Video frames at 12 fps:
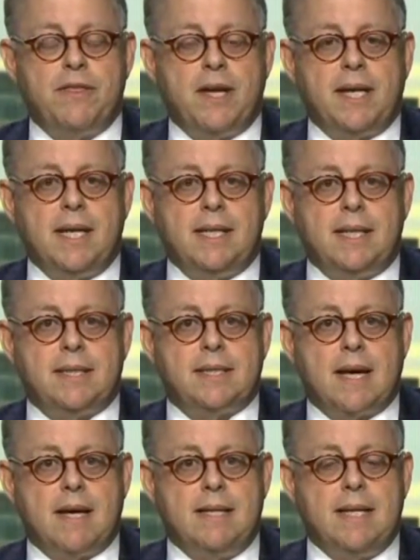We think
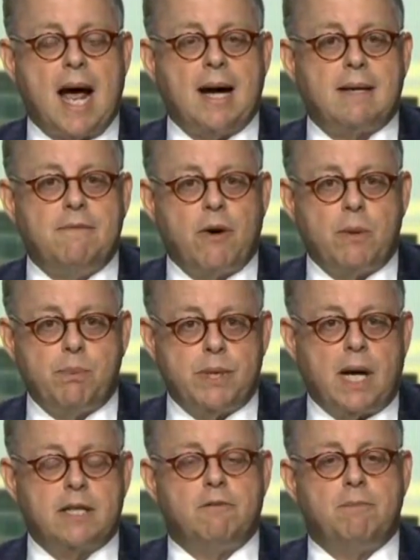it is not a
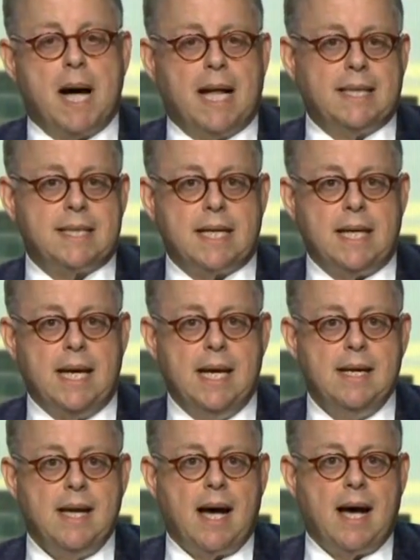very productive
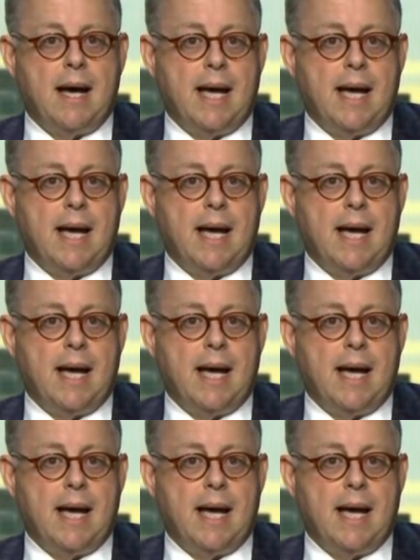policy